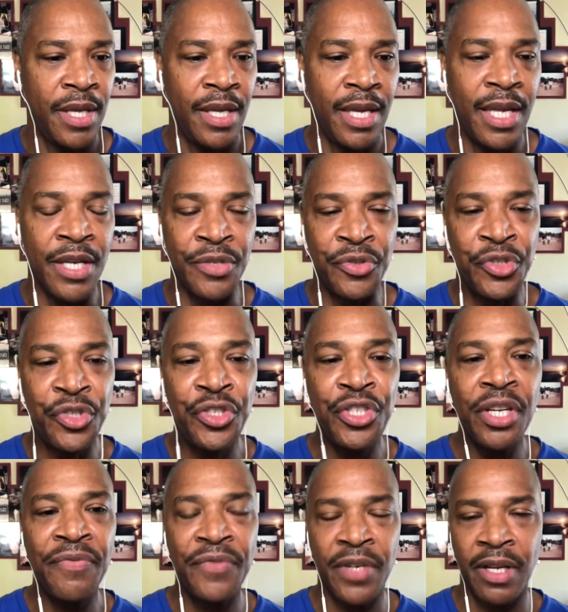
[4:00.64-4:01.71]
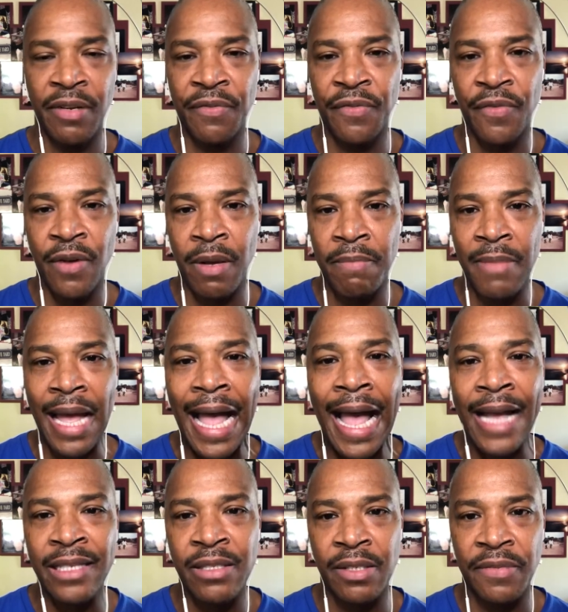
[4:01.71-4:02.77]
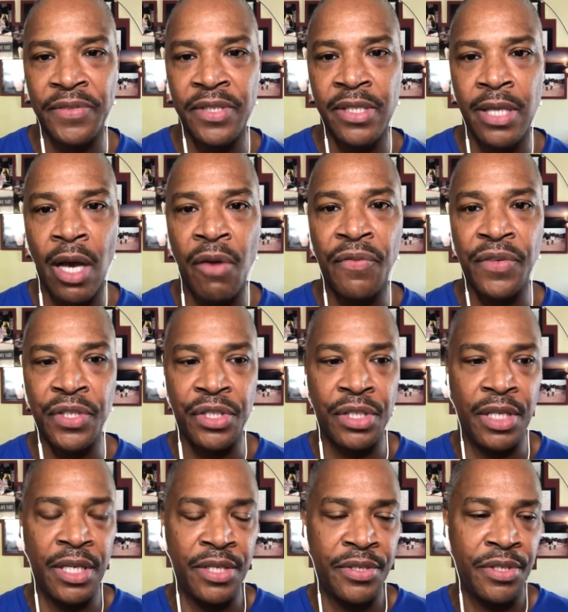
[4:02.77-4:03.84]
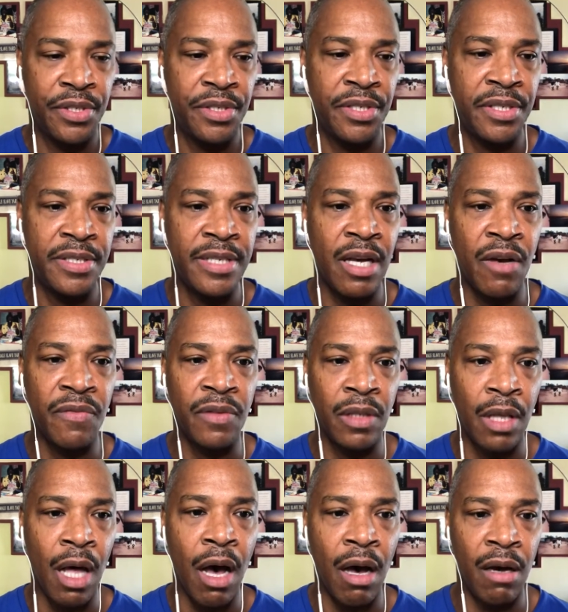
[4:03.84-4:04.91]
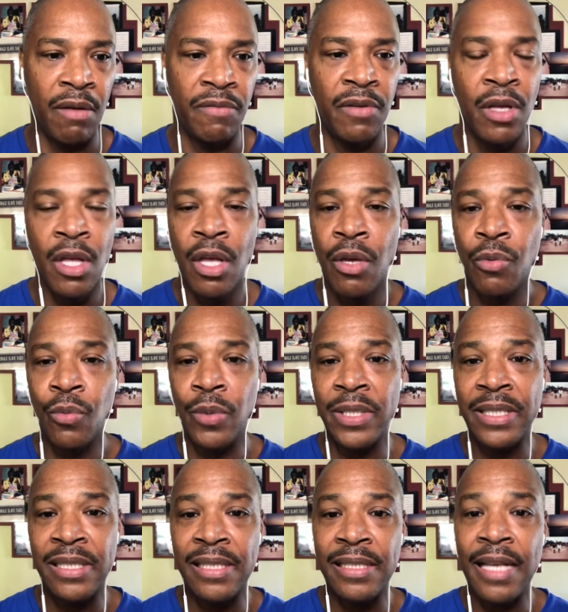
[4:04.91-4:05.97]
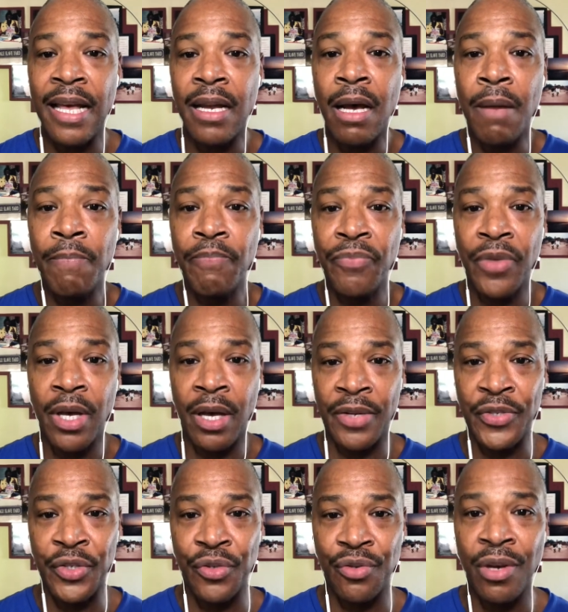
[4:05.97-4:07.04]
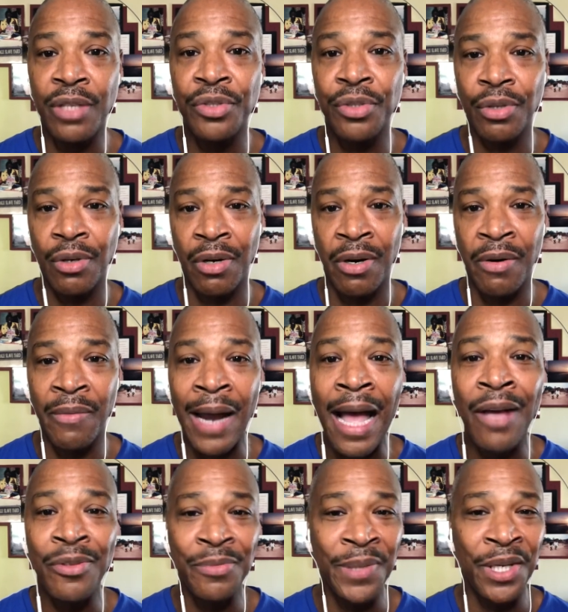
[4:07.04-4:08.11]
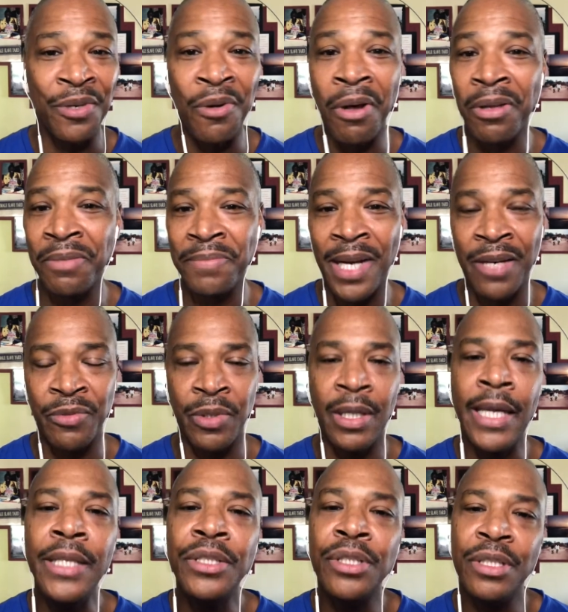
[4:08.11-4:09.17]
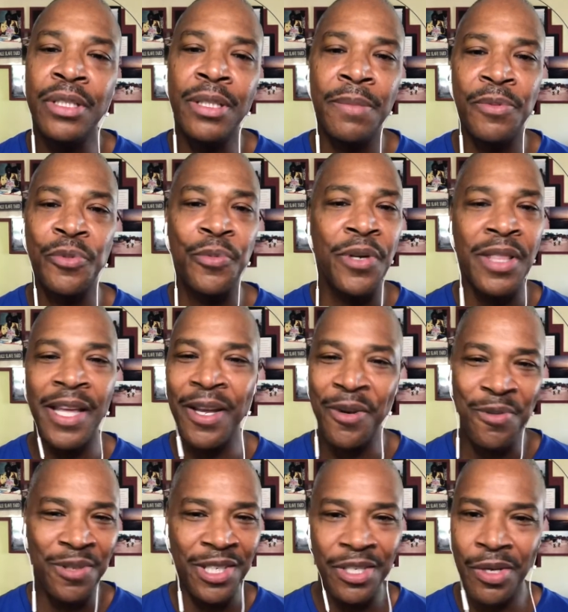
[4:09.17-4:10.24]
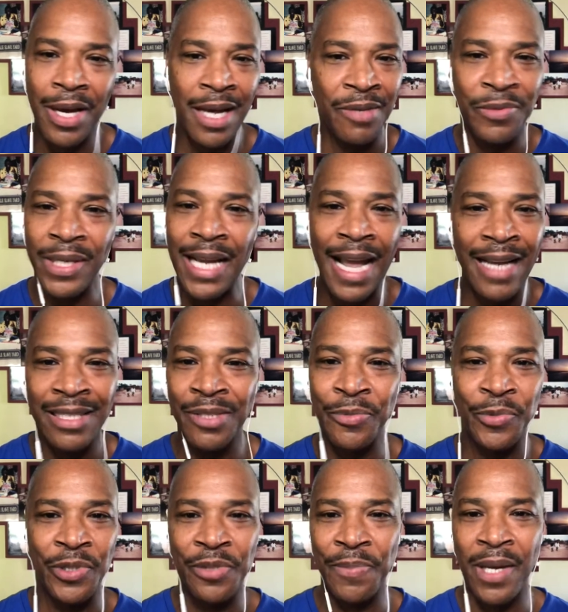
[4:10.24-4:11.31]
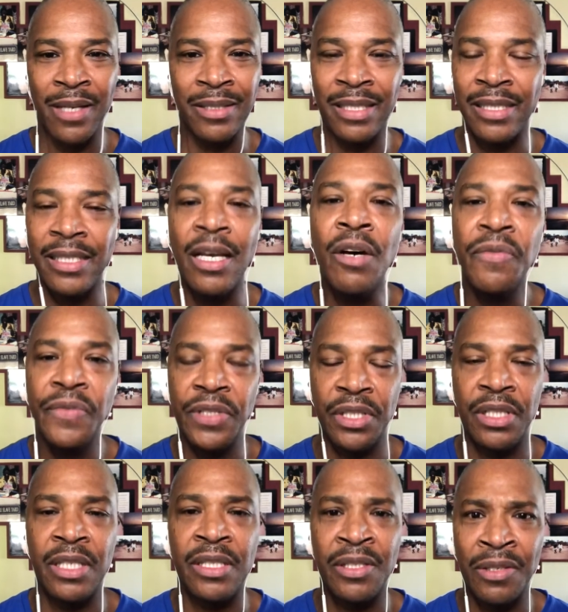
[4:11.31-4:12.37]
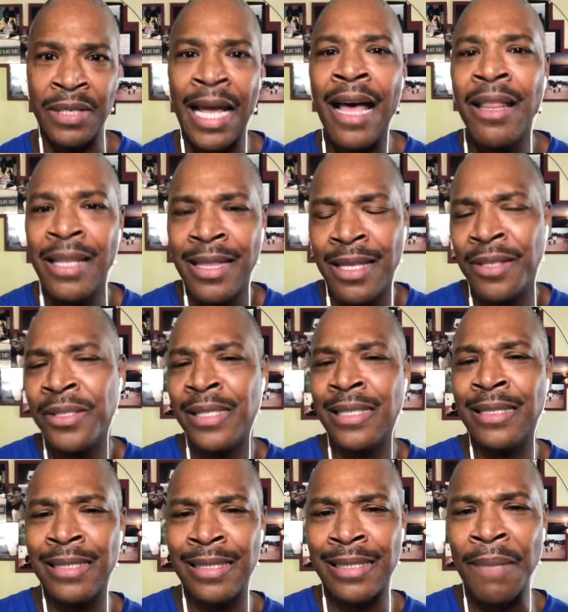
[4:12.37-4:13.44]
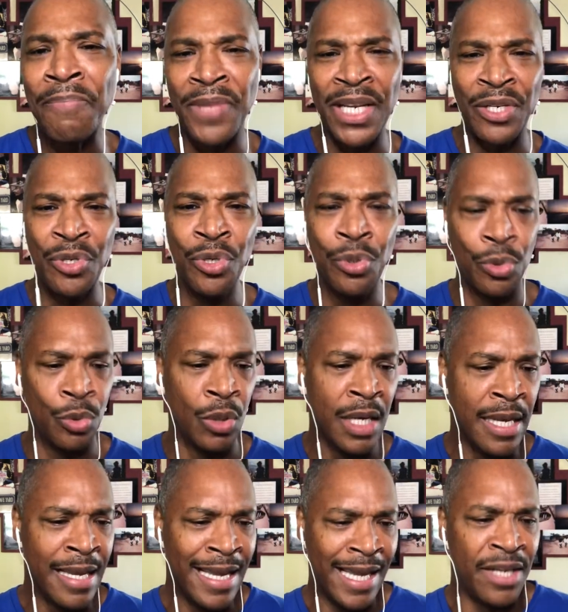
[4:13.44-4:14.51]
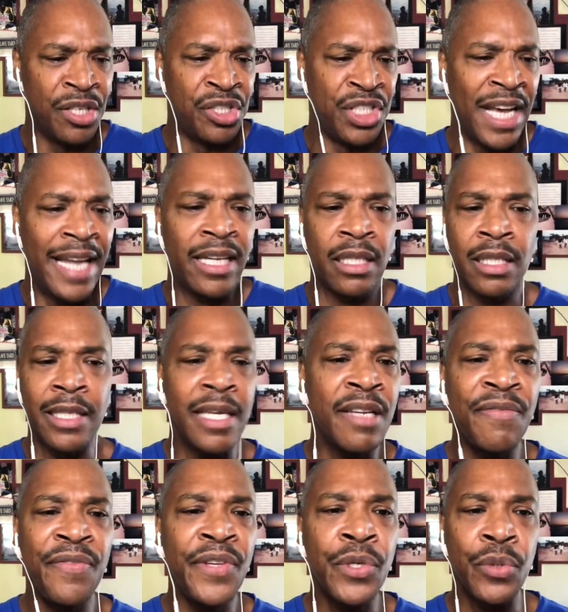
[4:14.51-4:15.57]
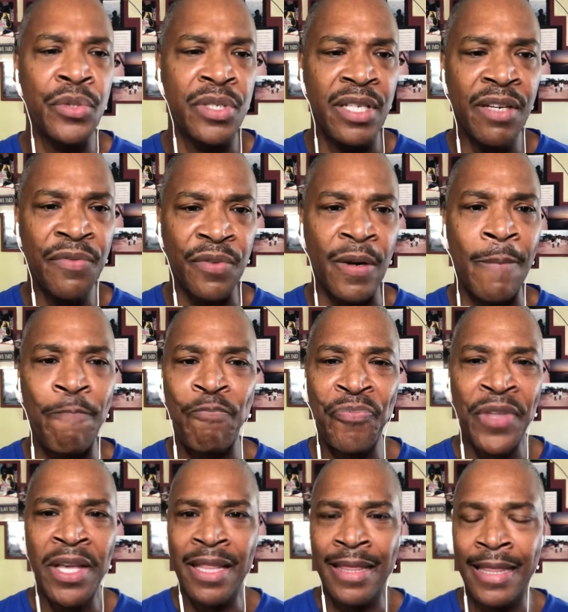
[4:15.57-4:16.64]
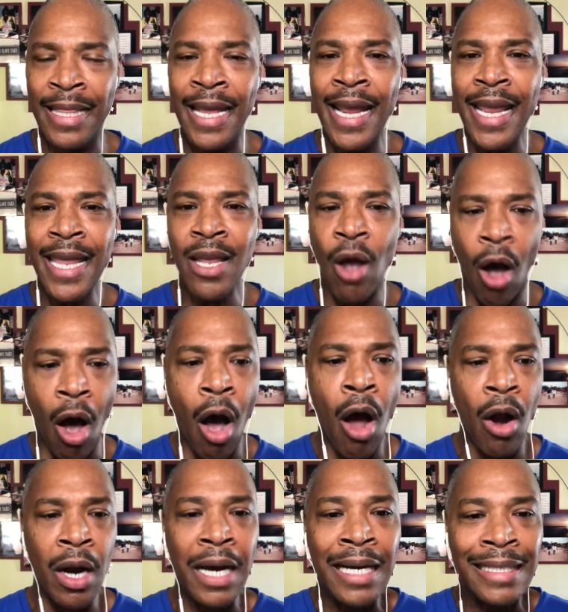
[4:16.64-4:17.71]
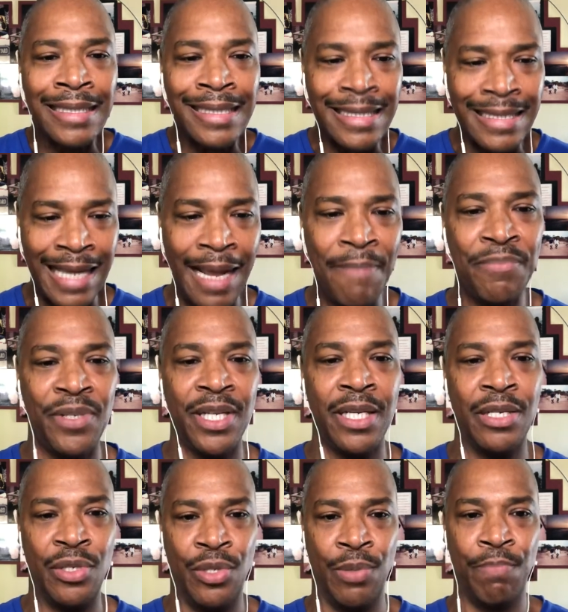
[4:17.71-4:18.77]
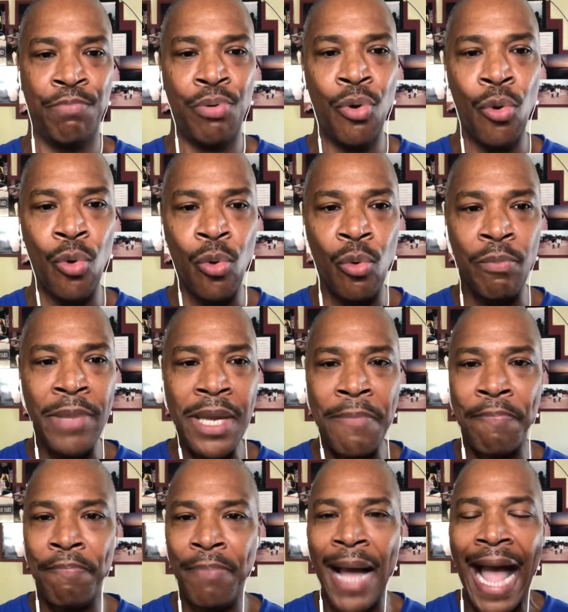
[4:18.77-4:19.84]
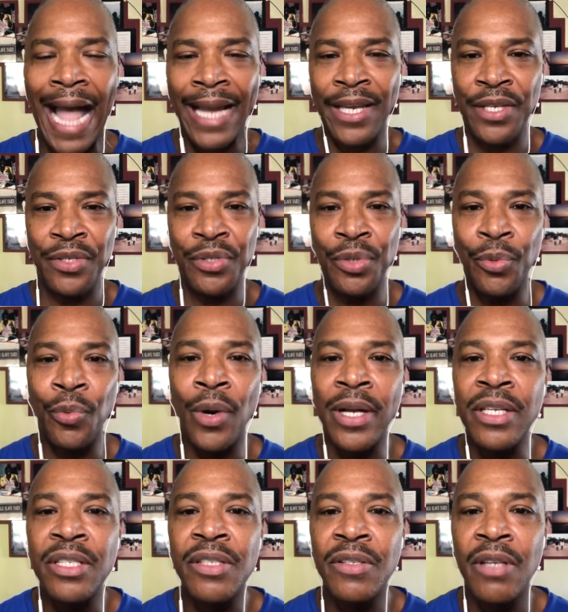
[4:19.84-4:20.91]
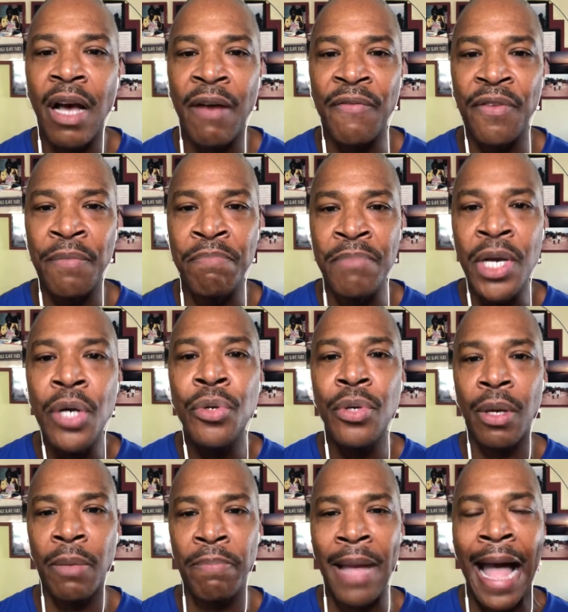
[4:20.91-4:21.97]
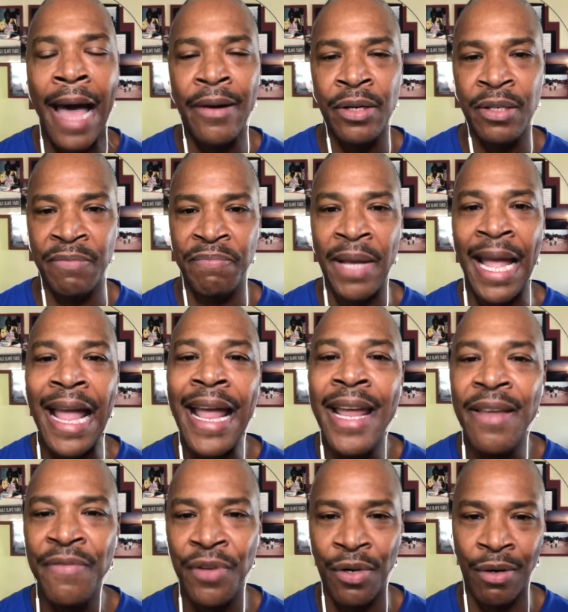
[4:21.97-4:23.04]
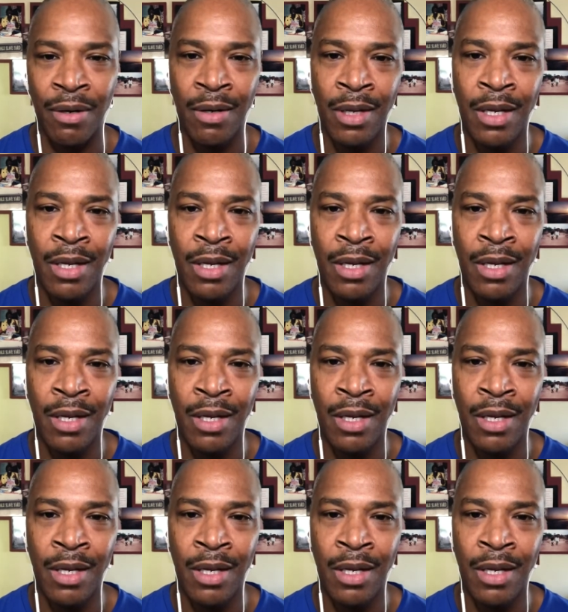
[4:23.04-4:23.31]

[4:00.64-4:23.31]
in shifting from acts of selfishness to self-love was set up a structure around me in all of my relationships where they only know how to react and respond to selfishness. So now that there's this something new, energetically it feels different, they are attempting to pull me back into what is a familiar pattern of behavior